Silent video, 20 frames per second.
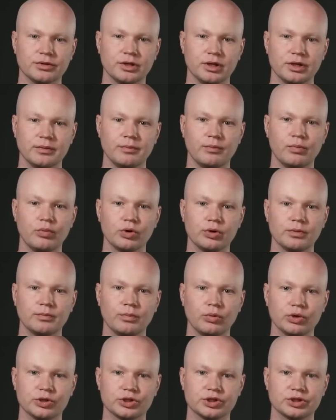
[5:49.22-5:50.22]
or pain,
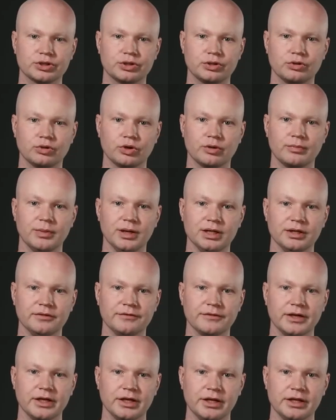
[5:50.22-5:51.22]
anything more than
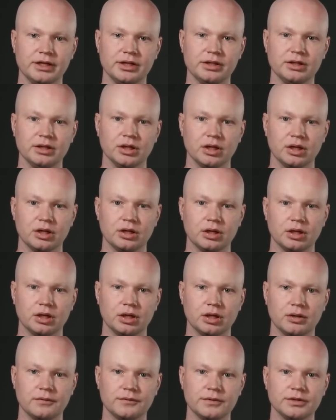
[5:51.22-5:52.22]
3 points,
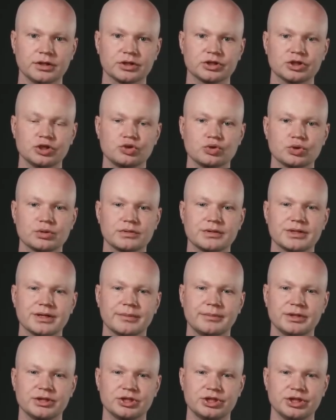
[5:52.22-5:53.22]
and you should feel
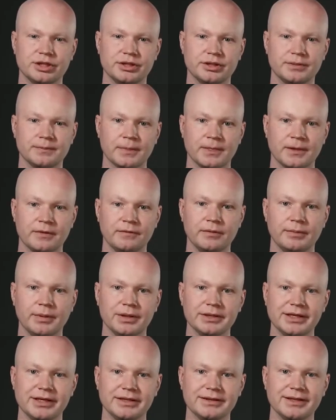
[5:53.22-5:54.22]
relief.
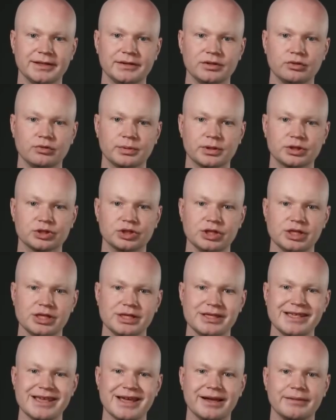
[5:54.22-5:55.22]
When doing these
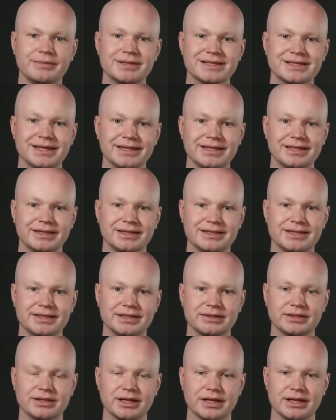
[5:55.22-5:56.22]
exercises, you don't need to
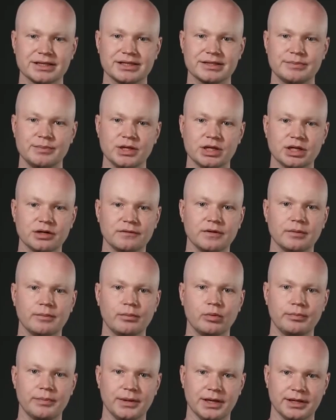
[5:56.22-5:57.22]
complete all 5
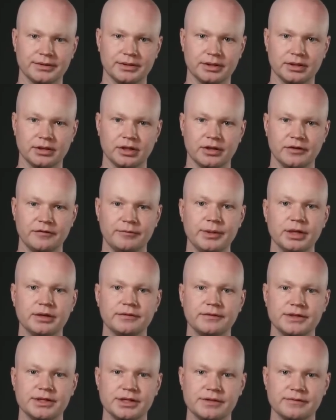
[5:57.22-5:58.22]
right away.
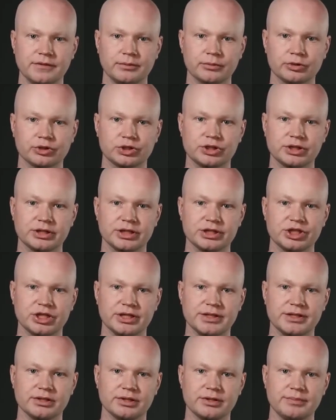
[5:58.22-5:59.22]
On day 1, start with
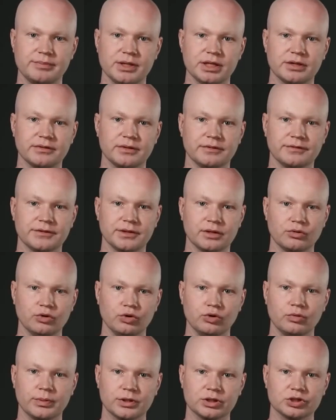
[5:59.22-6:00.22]
the first 2
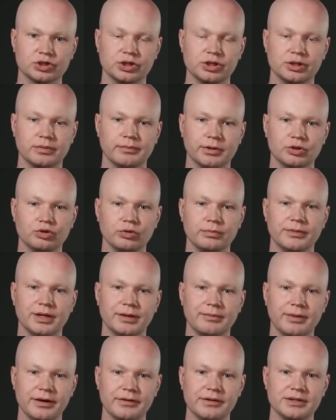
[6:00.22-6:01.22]
exercises, then gradually
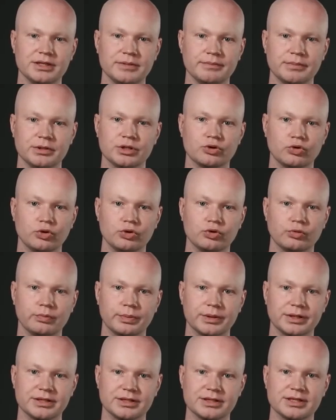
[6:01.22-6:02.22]
add more and
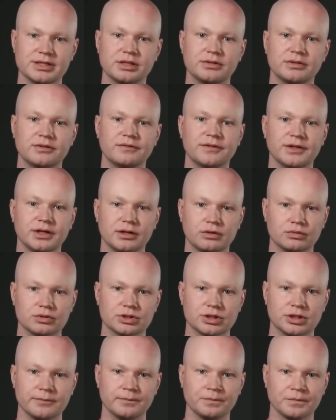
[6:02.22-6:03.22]
increase the load over time.
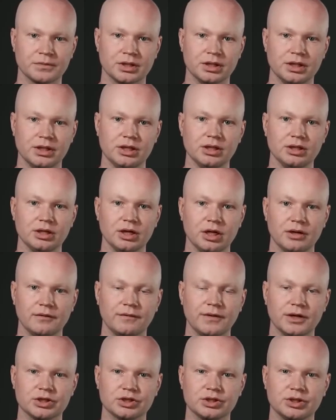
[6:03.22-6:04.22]
And an
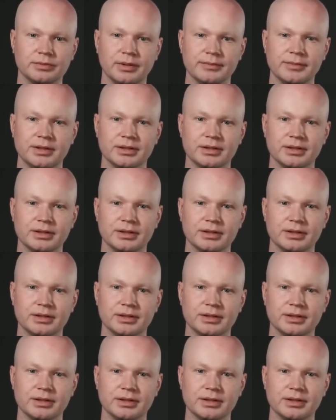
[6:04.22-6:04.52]
important